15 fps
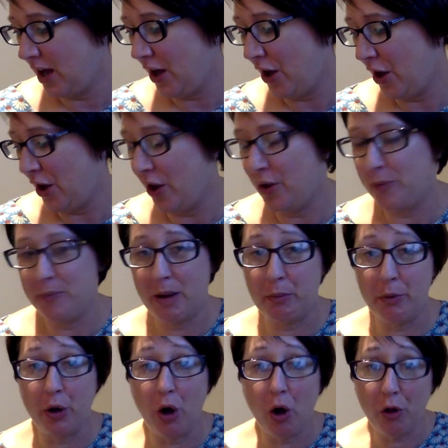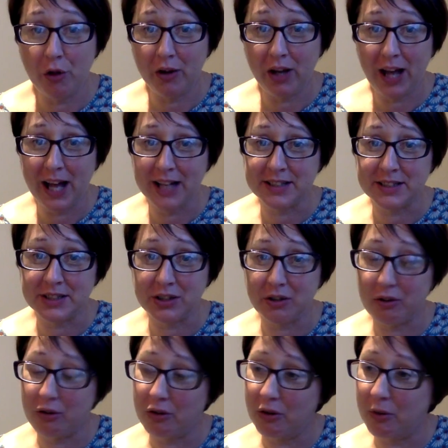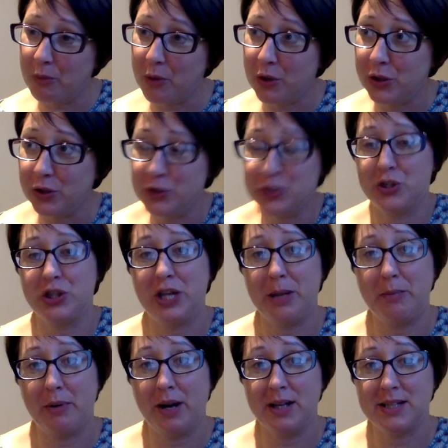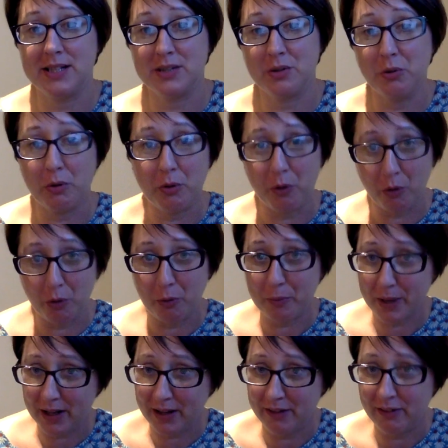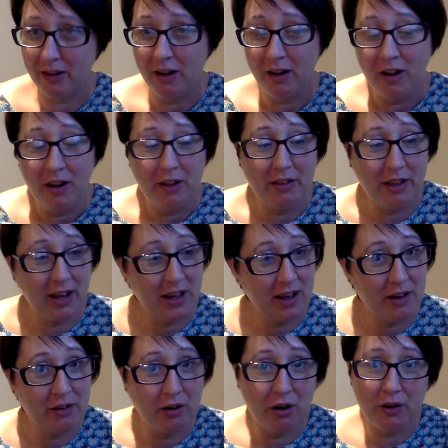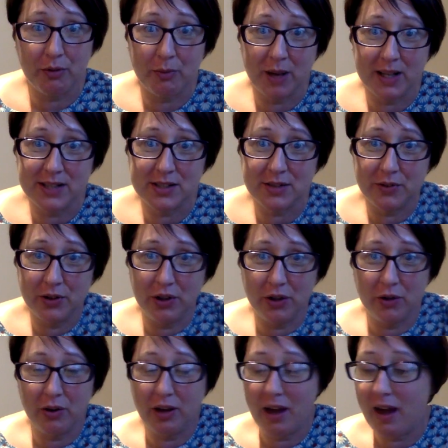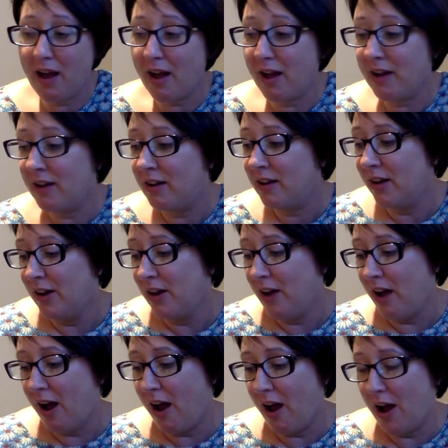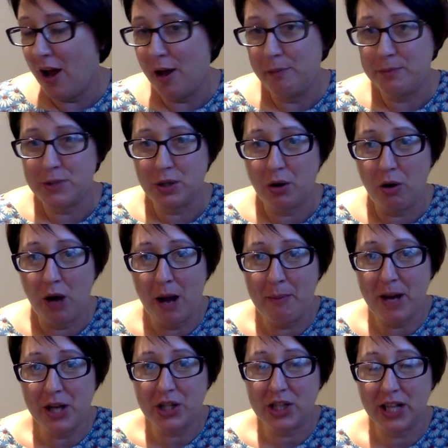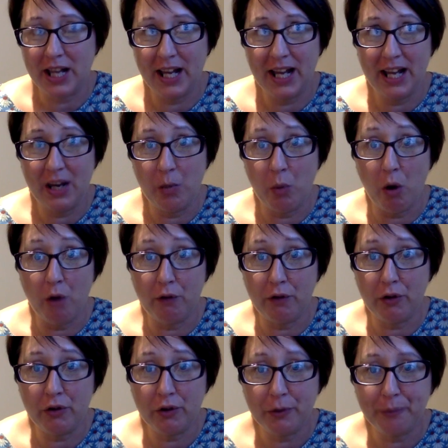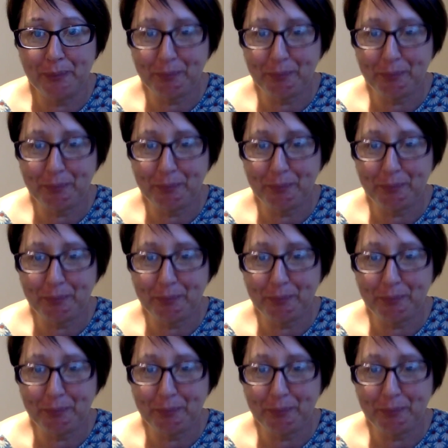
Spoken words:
I'm a northern lass, so we're used to cheap prices up in the northwest of the UK. So I'm actually in Watford.